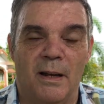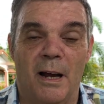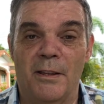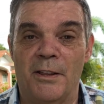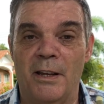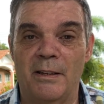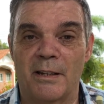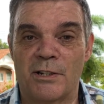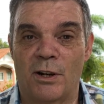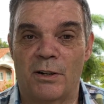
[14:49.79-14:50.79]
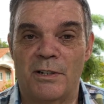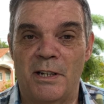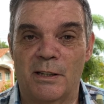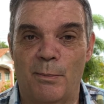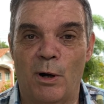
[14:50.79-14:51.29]
And the thing that sort of
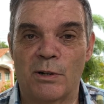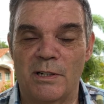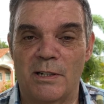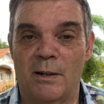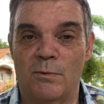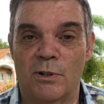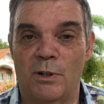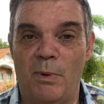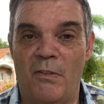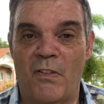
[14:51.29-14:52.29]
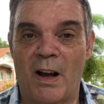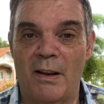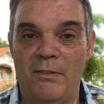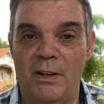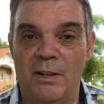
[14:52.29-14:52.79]
ticked the boxes, that it was going to be
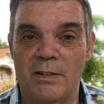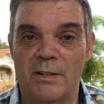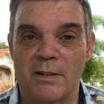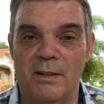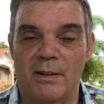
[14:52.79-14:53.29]
5 years